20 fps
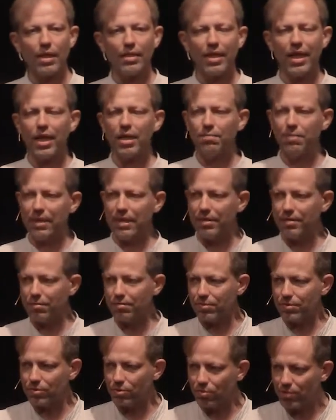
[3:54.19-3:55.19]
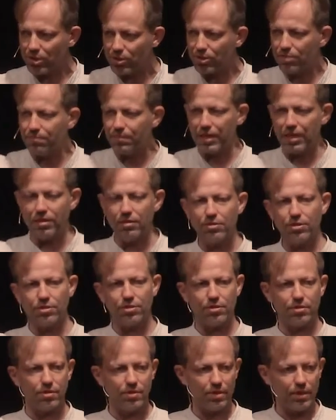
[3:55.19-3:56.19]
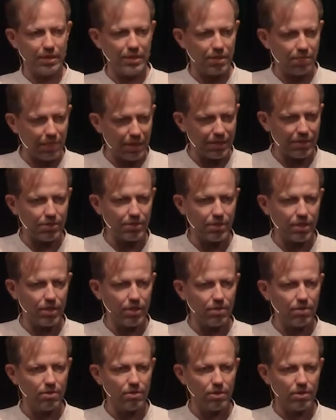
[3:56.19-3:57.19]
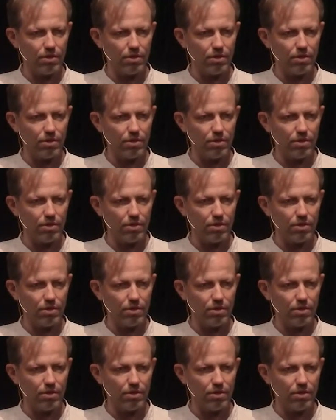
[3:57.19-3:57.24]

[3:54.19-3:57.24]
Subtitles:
They had been to mission fields independently,